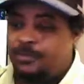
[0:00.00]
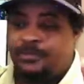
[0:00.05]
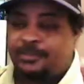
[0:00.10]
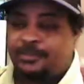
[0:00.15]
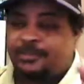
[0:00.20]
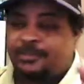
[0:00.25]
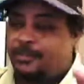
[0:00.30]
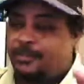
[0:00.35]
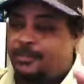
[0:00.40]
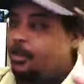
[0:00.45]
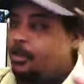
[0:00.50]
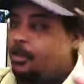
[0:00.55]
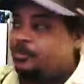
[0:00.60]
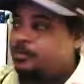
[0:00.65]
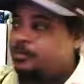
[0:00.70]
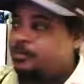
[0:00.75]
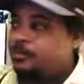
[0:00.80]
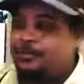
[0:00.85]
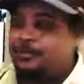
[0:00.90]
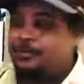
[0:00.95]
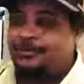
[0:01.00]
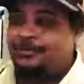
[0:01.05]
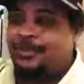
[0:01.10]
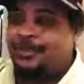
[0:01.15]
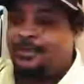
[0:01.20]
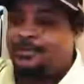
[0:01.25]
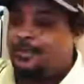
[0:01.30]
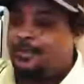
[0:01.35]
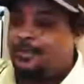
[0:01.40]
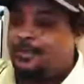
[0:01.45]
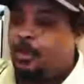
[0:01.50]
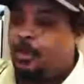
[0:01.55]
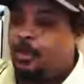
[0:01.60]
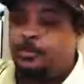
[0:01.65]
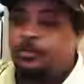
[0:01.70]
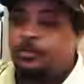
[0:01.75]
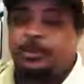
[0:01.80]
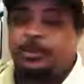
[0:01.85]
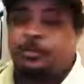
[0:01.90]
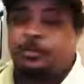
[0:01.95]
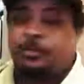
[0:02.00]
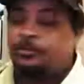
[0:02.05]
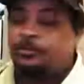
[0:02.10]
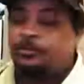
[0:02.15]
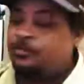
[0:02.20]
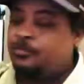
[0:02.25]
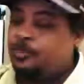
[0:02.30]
The sun was just coming up.